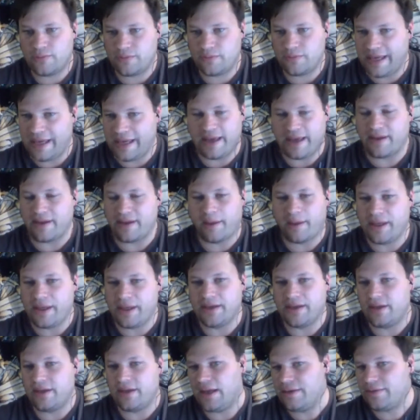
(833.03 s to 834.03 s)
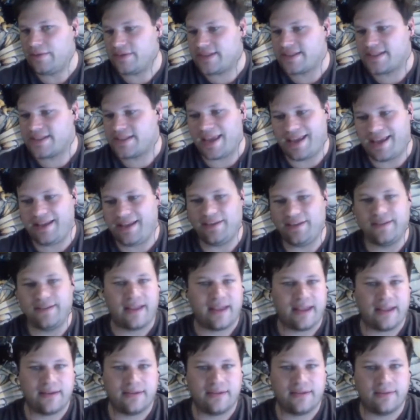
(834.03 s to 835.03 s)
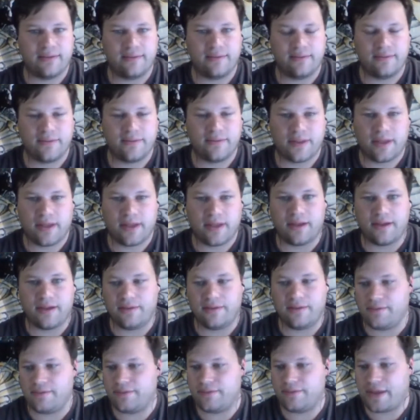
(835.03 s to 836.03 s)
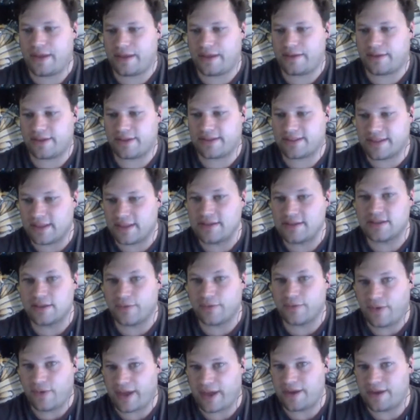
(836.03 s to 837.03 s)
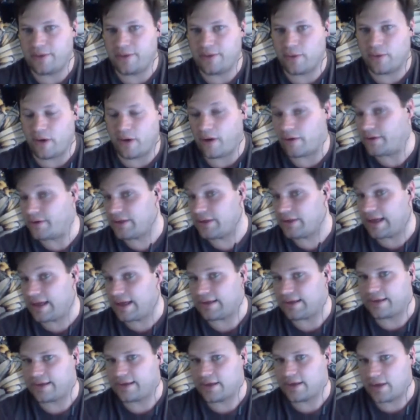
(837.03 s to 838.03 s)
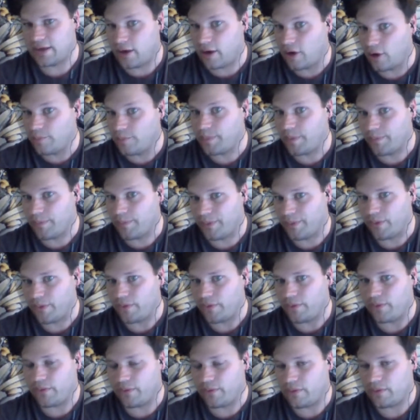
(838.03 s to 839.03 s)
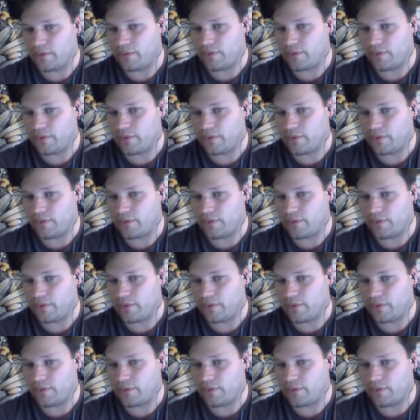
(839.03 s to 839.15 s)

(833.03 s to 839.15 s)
yeah, I mean, it's saying that the sons of Feanor are not culpable